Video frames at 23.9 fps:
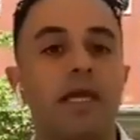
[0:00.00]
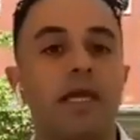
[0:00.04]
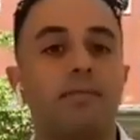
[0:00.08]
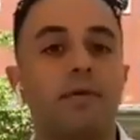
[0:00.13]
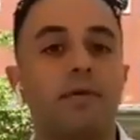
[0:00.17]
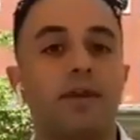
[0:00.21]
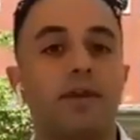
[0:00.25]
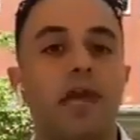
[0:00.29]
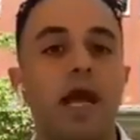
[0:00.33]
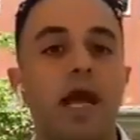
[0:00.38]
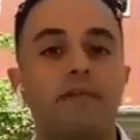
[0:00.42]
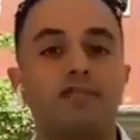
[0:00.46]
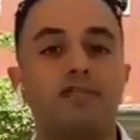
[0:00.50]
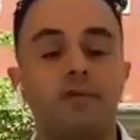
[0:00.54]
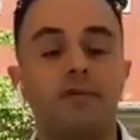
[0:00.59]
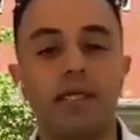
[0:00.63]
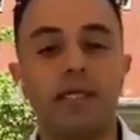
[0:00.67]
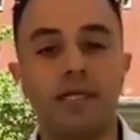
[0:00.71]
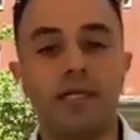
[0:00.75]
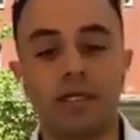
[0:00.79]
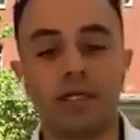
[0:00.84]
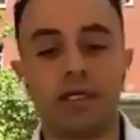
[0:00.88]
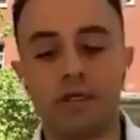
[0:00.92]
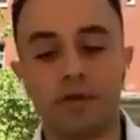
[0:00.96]
But you have to
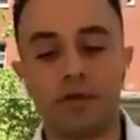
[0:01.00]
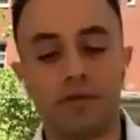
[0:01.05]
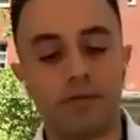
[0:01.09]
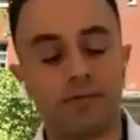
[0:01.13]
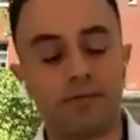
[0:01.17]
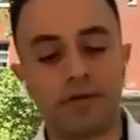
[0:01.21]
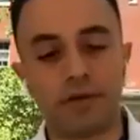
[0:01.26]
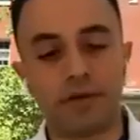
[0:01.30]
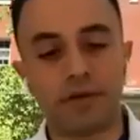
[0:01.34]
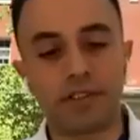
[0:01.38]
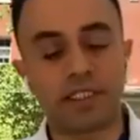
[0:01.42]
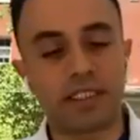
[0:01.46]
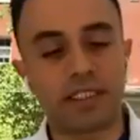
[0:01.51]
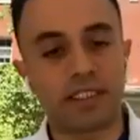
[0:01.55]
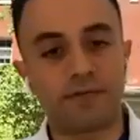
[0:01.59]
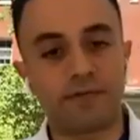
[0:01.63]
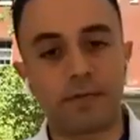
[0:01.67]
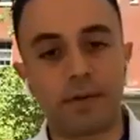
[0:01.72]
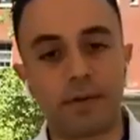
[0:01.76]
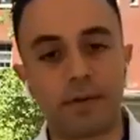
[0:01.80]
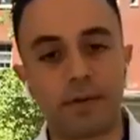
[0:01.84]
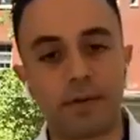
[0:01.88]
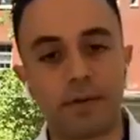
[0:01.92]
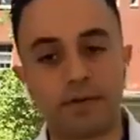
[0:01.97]
be, very
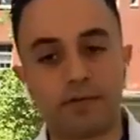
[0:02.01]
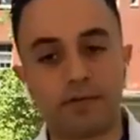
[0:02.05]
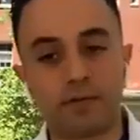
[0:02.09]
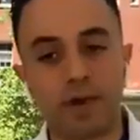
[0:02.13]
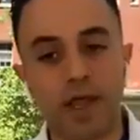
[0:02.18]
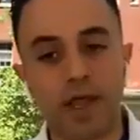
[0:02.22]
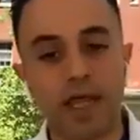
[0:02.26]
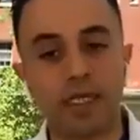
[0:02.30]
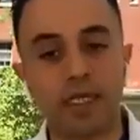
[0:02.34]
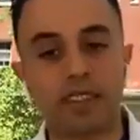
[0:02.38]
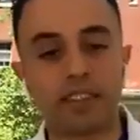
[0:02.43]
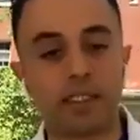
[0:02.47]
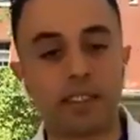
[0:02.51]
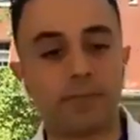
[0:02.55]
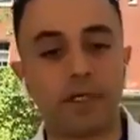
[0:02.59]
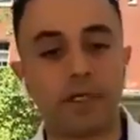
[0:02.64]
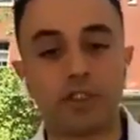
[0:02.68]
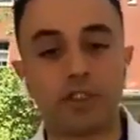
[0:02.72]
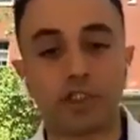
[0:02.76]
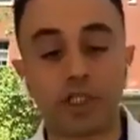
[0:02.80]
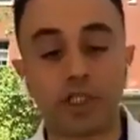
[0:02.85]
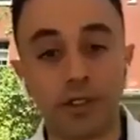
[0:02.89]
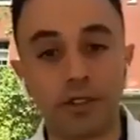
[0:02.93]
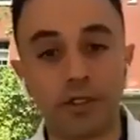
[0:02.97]
sensitive about race, about
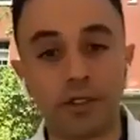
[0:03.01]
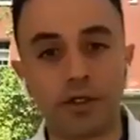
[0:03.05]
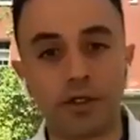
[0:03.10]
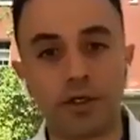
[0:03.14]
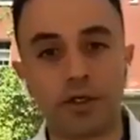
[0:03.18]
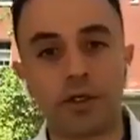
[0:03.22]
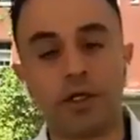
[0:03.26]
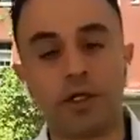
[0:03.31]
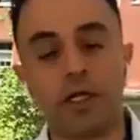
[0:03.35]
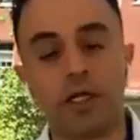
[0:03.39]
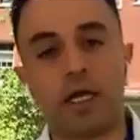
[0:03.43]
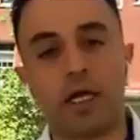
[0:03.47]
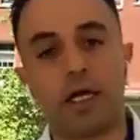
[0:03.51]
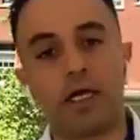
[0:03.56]
gender,